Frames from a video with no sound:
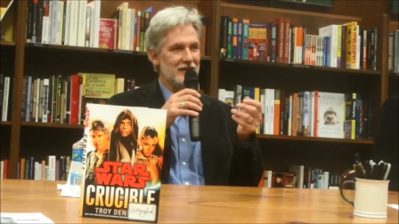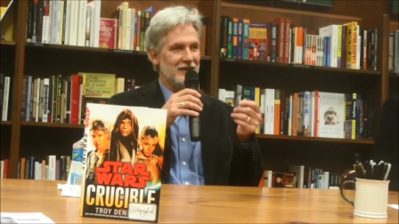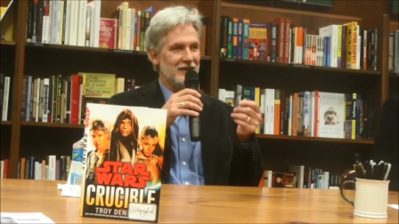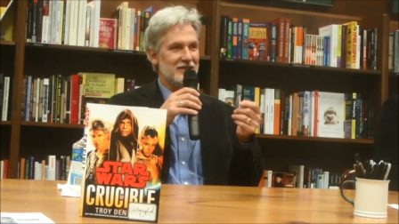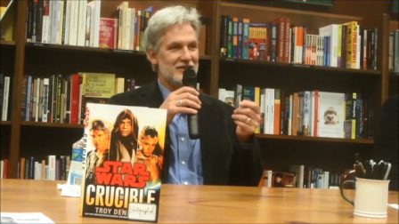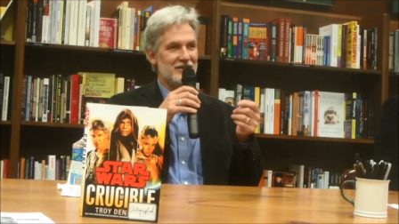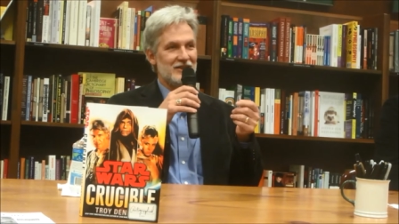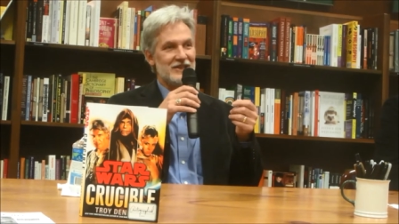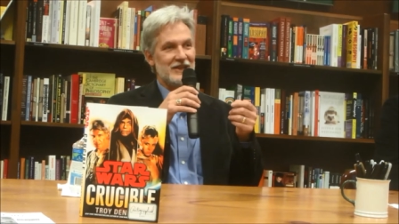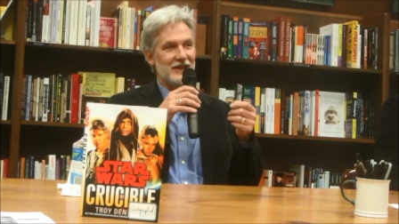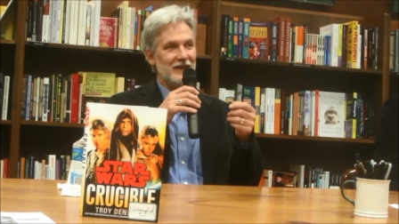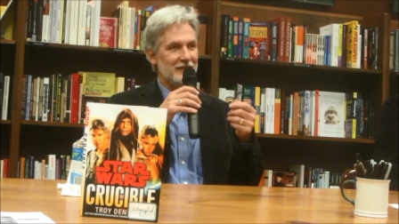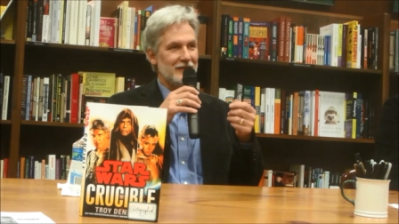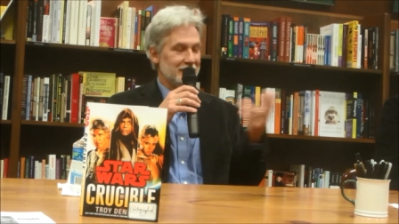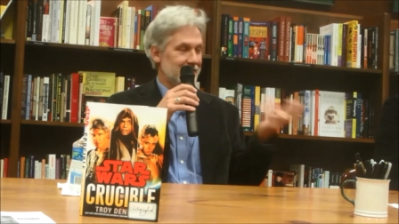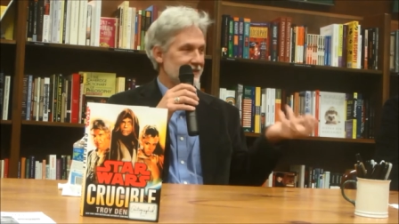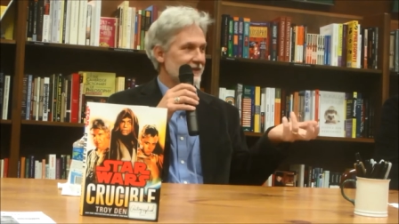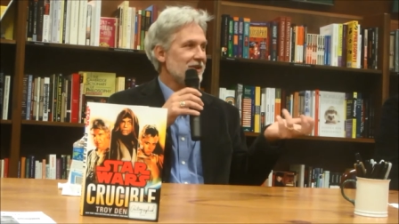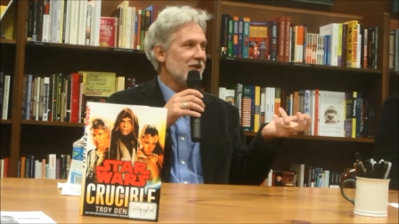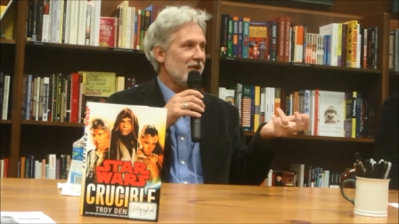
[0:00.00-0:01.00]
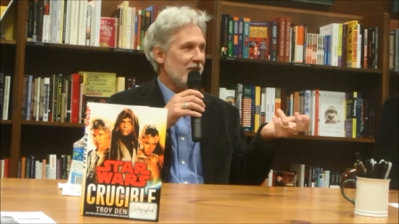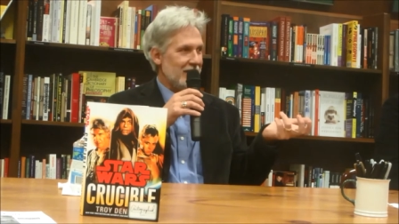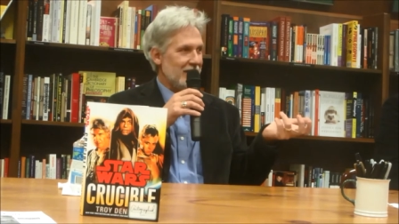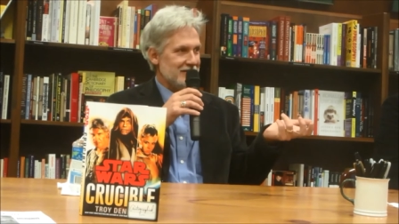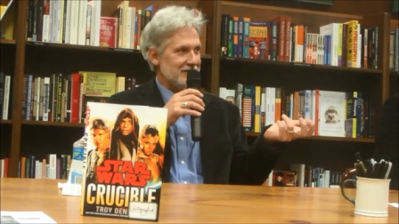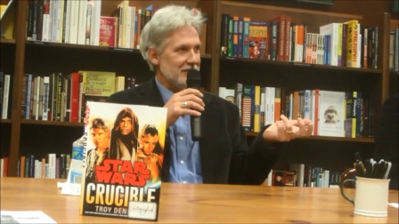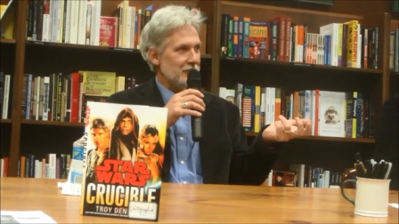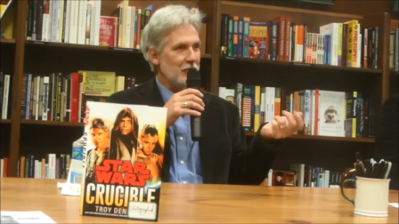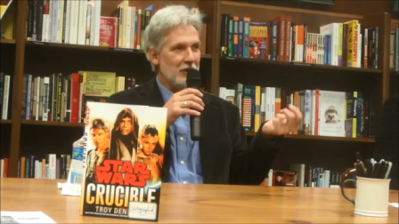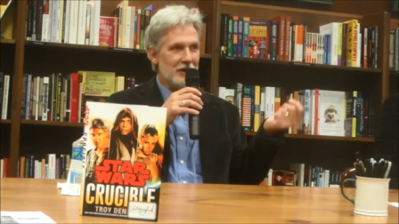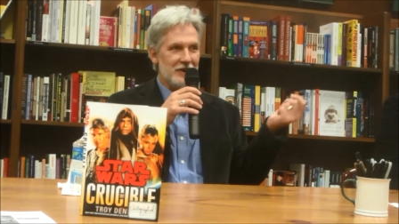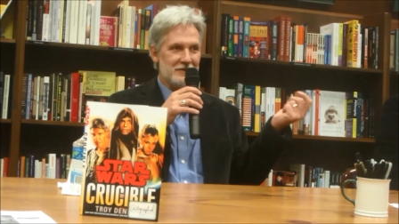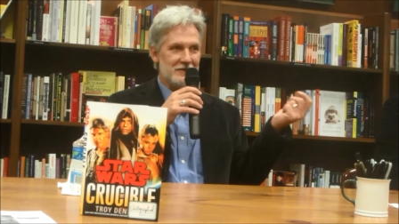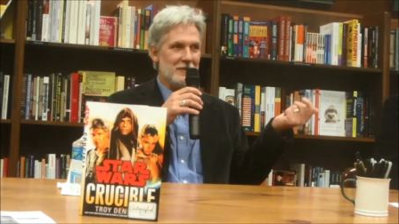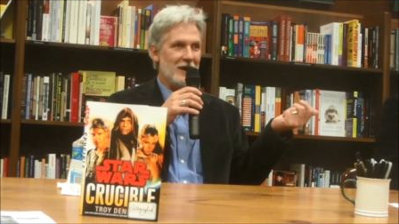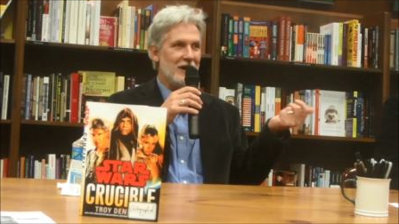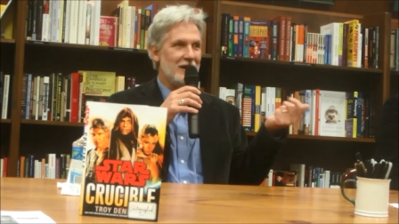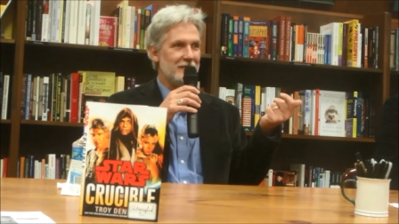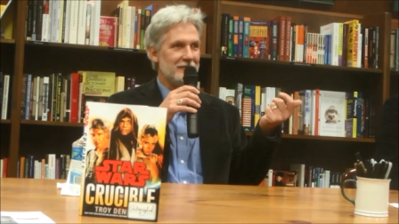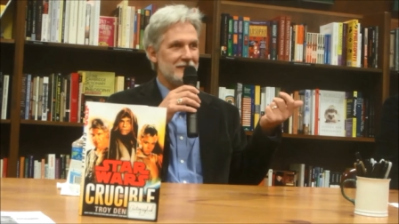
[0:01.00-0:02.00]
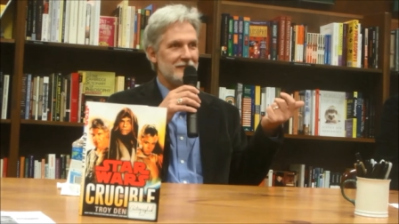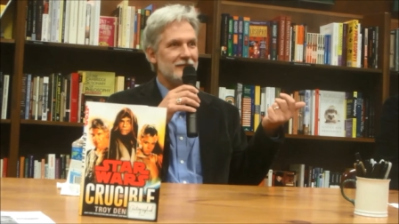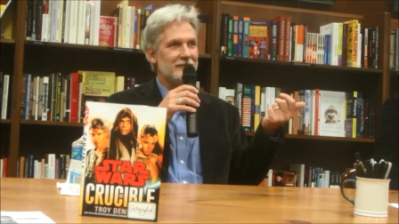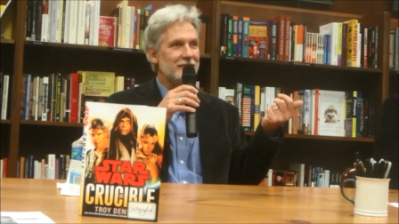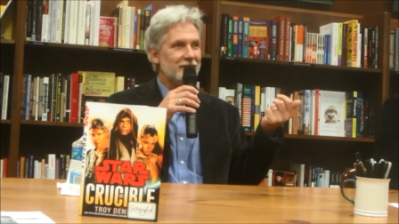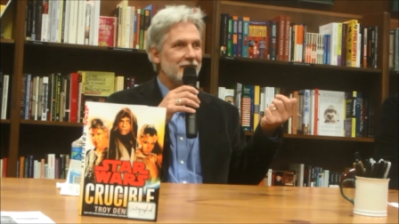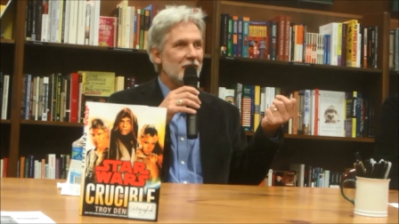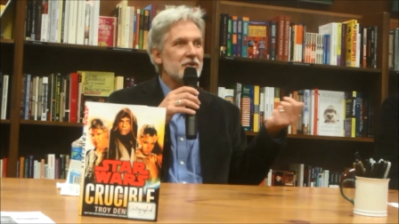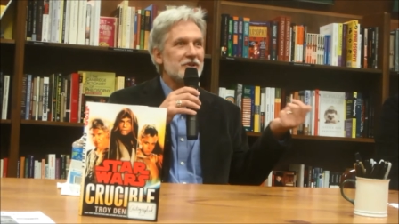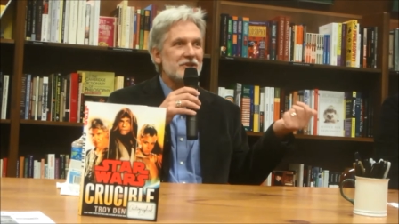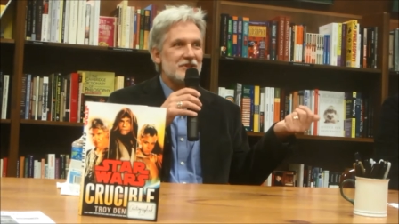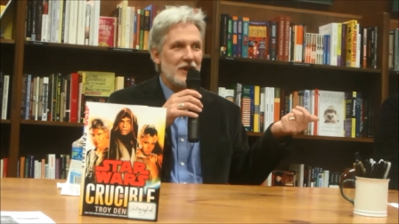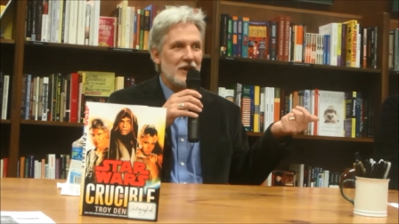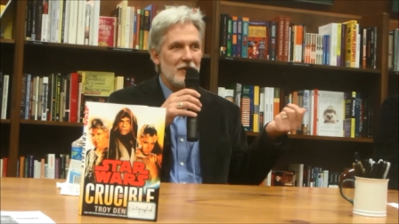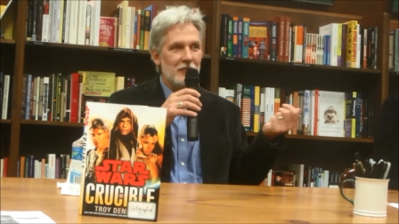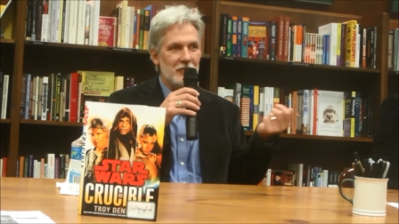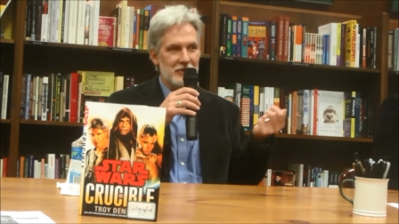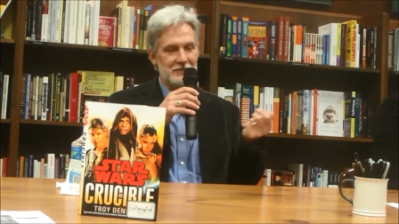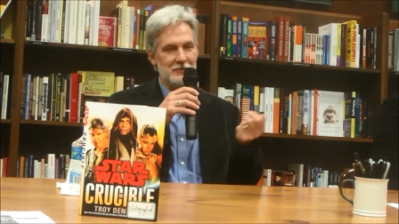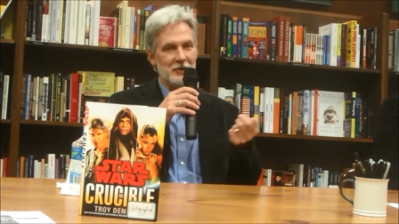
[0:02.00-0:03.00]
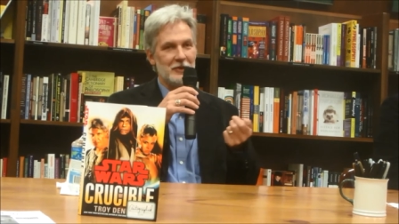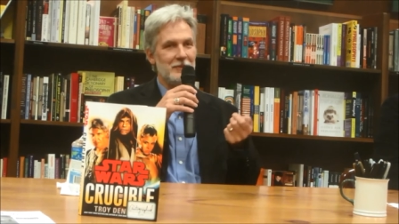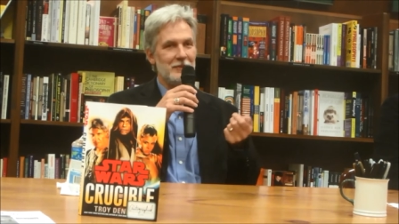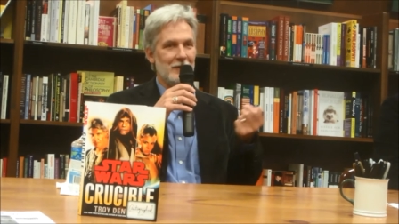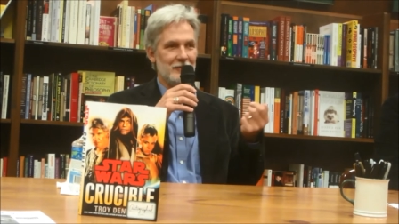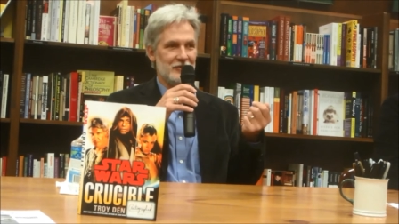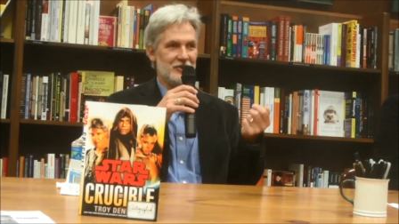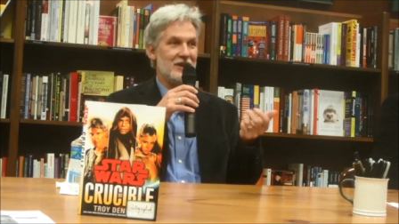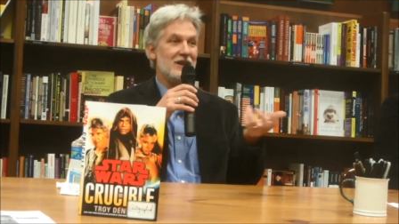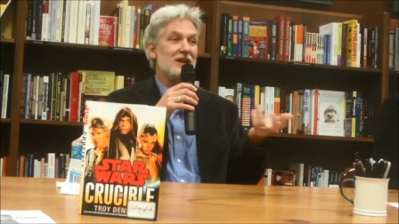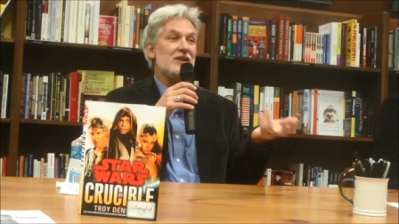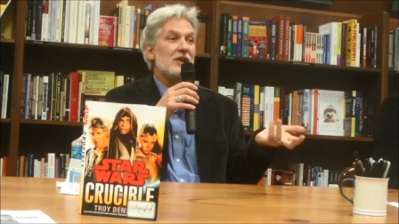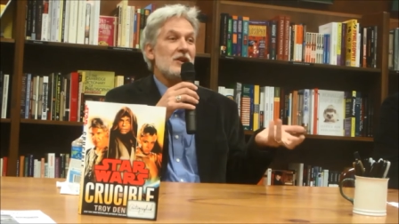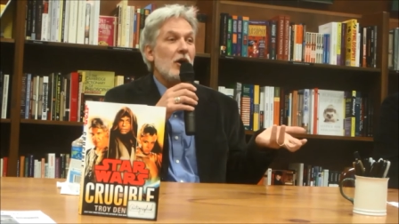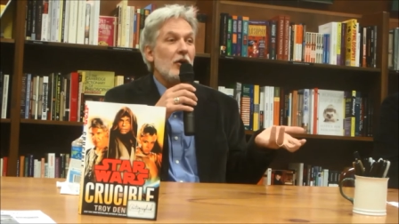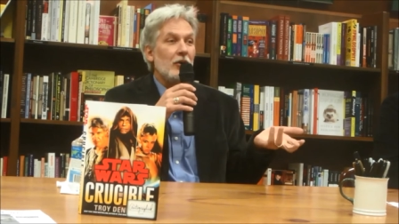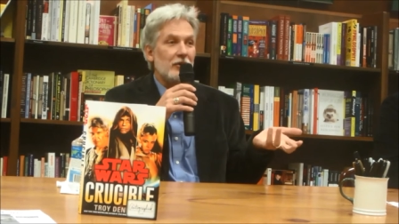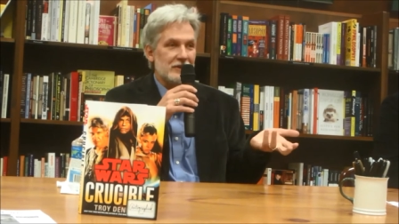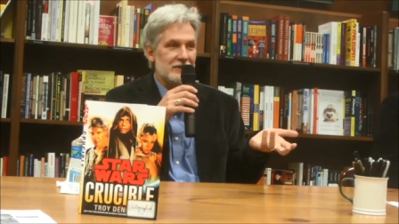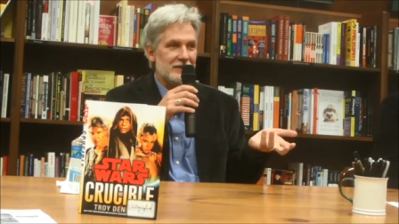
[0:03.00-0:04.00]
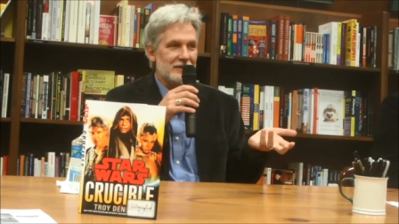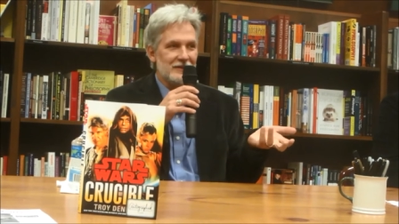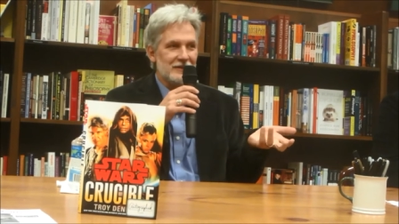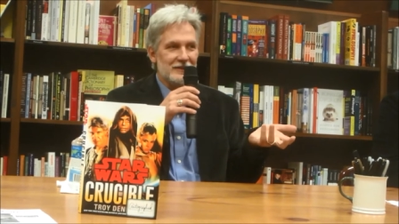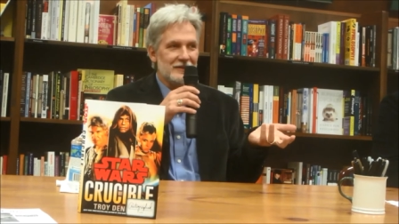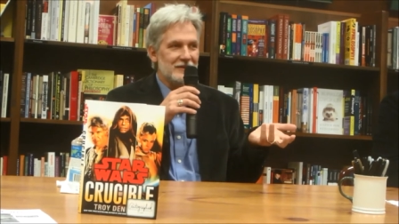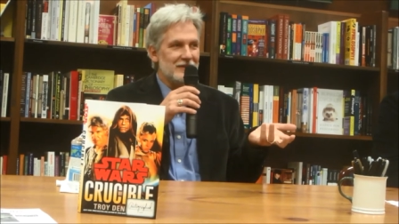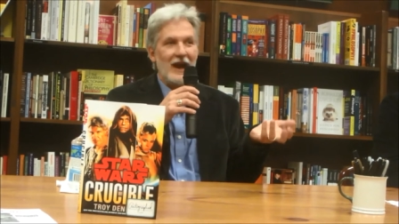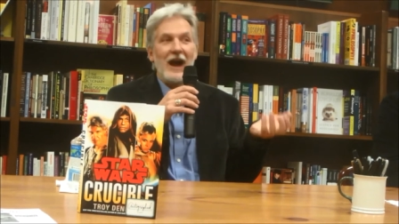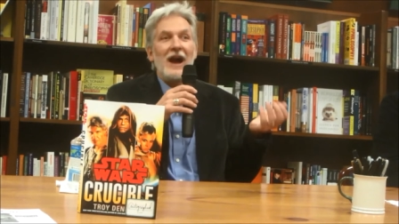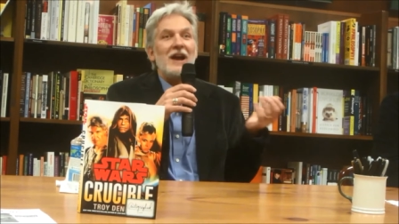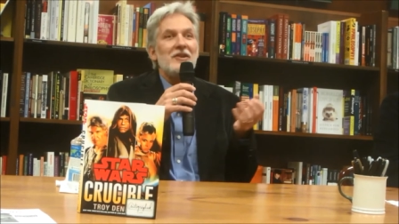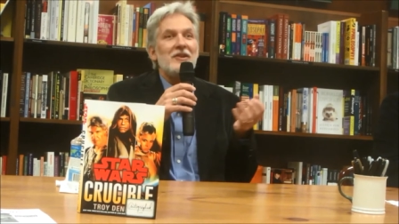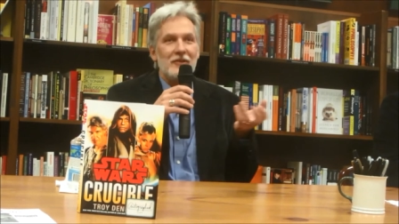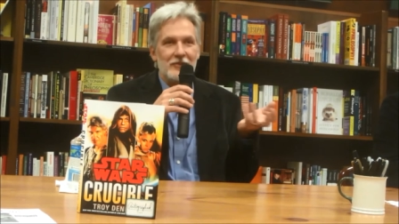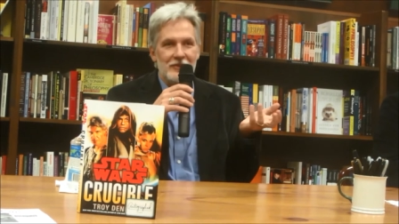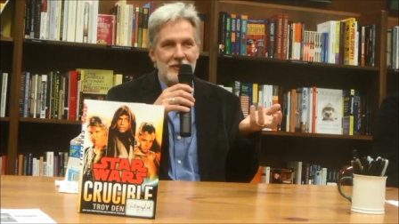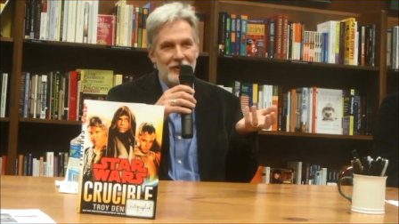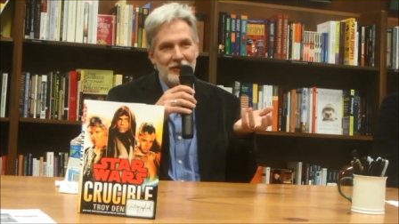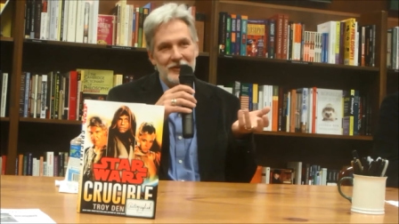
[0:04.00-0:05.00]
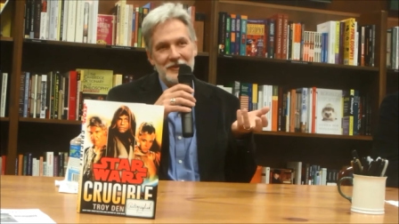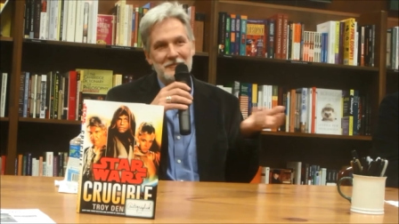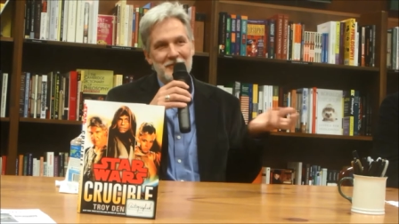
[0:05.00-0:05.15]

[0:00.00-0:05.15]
it's just like, you know, I said, when is my first Star Wars book published? He knows. I don't know,